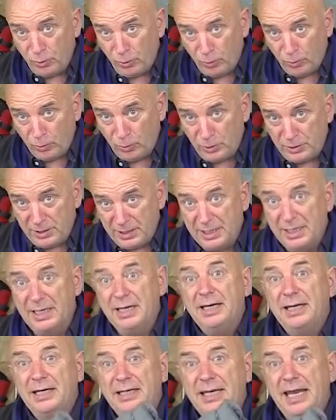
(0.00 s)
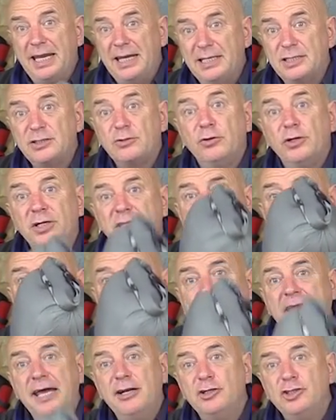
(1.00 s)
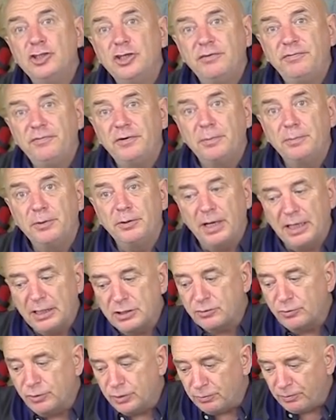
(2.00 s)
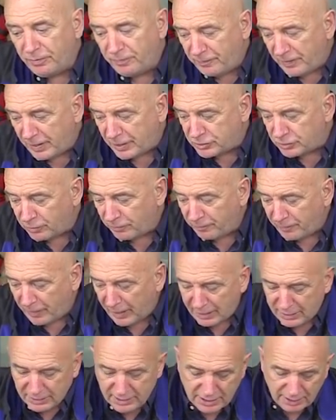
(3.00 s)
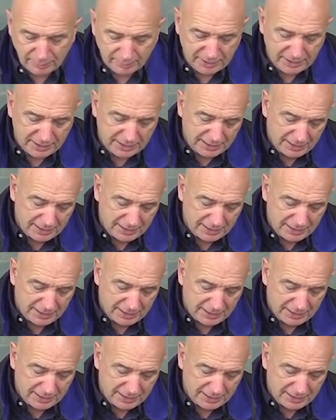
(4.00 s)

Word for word: cold, then it's going to take energy from you and it's going to affect your final summit,